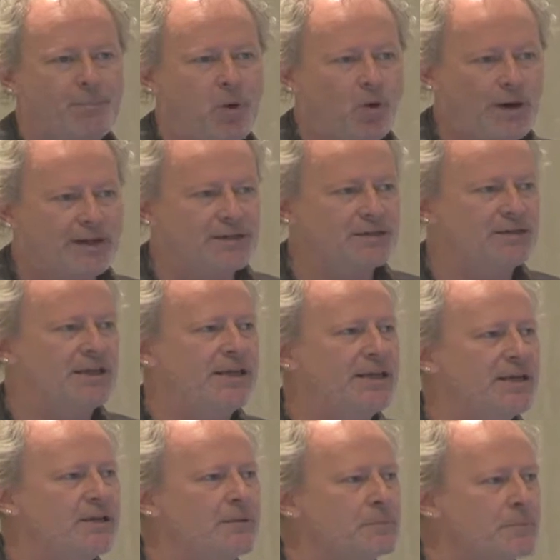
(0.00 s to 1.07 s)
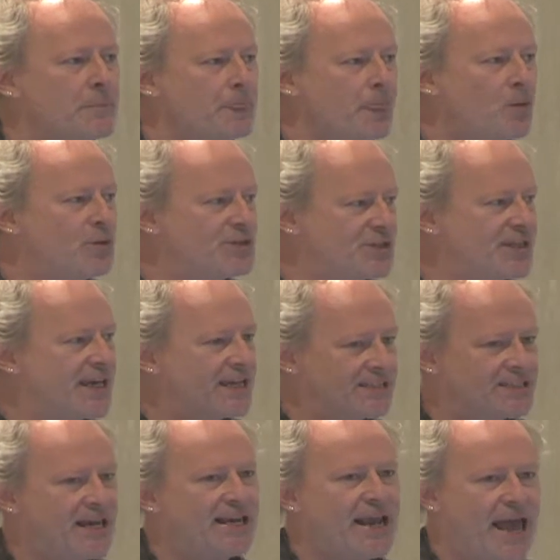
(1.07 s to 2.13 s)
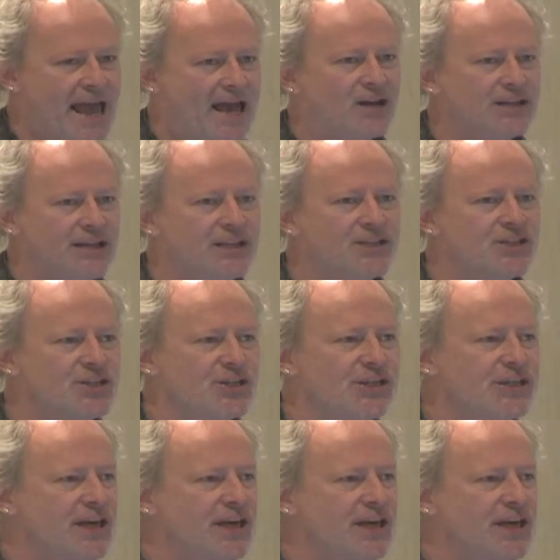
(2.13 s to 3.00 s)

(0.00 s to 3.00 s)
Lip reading: point here was to get data out into the